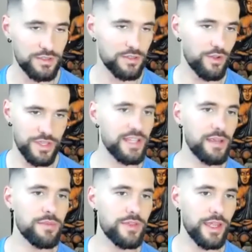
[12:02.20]
they're the
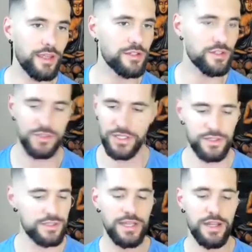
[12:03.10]
same thing, just syn-
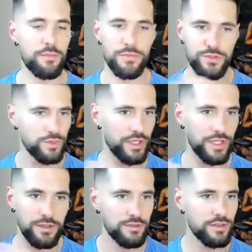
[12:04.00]
synonyms
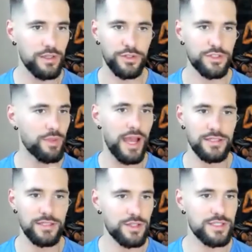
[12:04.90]
really. Guilt and yeah.
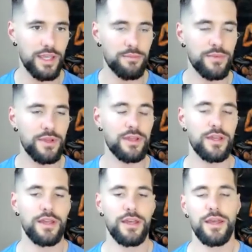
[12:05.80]
past are the same.
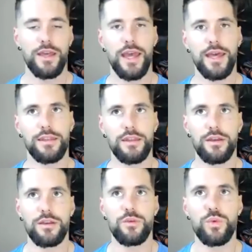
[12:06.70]
Yeah. And
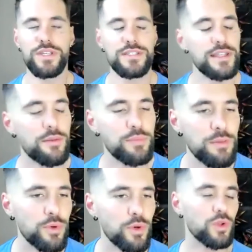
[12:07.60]
we see that
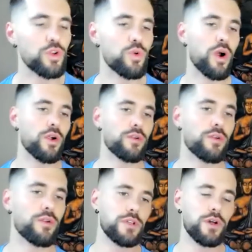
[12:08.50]
people who are,
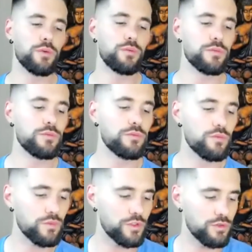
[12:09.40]
you know,
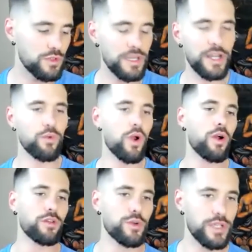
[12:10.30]
committing
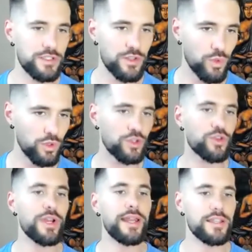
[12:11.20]
wrongdoings in the world,
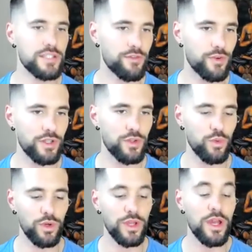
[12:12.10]
creating suffering in the
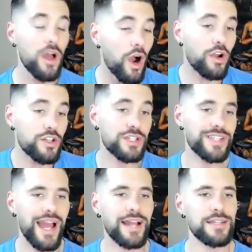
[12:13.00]
world, are just
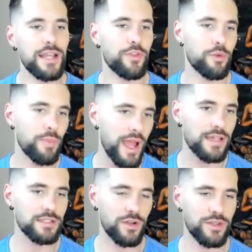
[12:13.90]
acting out their
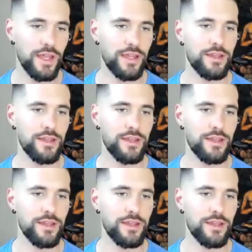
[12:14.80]
past, aren't they?